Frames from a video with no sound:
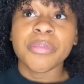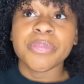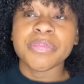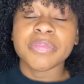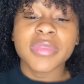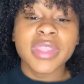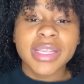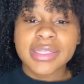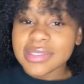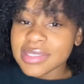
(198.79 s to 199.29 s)

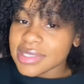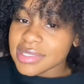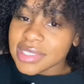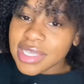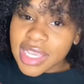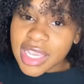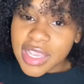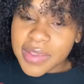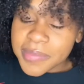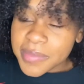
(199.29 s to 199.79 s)
It's the
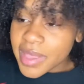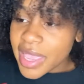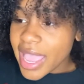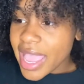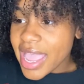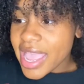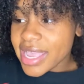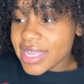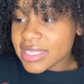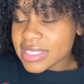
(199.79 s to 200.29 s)
same
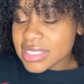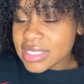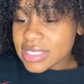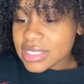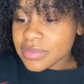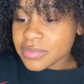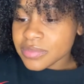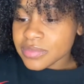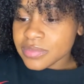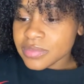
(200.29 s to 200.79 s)
as
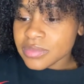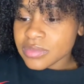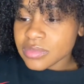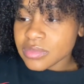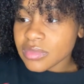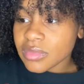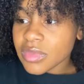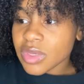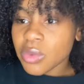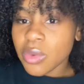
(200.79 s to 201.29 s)

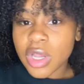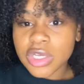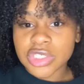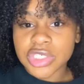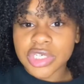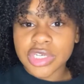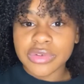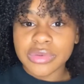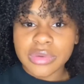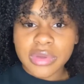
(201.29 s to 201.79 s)

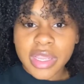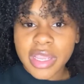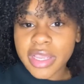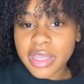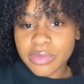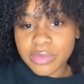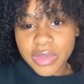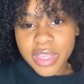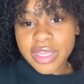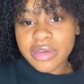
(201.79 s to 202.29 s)
washing
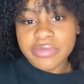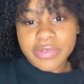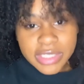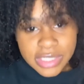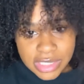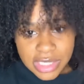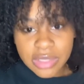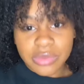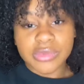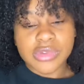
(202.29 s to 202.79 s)
and
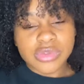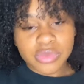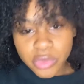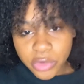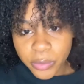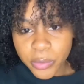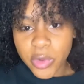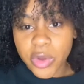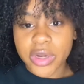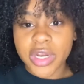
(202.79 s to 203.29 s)
rinsing with warm
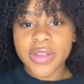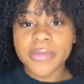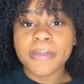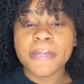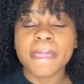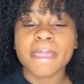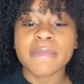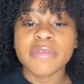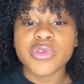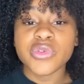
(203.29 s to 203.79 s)
water.
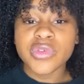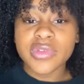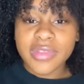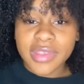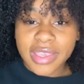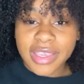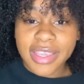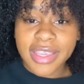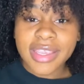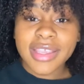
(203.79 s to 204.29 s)
Using the
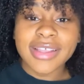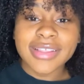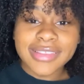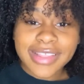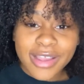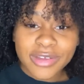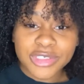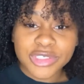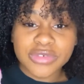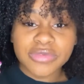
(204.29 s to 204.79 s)
heat allows
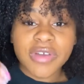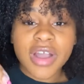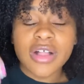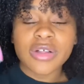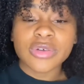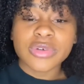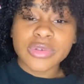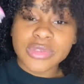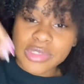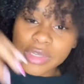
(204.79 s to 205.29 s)
your follicle
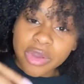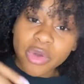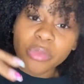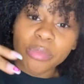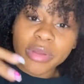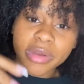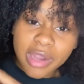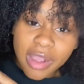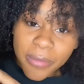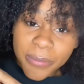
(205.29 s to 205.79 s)
to open up.